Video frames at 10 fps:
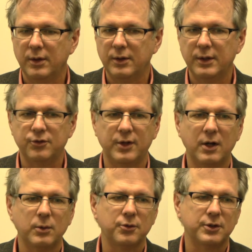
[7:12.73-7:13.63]
These
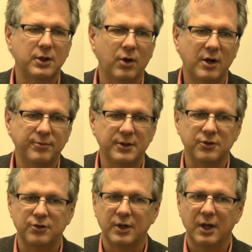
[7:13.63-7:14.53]
dark roasted
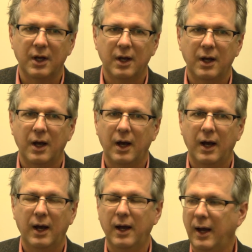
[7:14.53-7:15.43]
coffees,
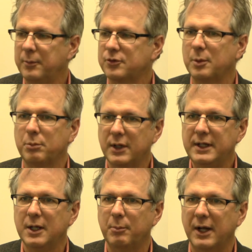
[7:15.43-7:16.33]
I was
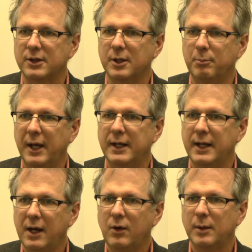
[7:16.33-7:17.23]
complaining about them, and
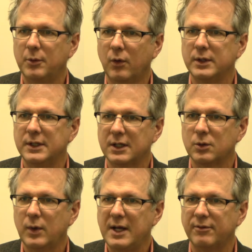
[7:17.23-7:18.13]
now I'm going the other way.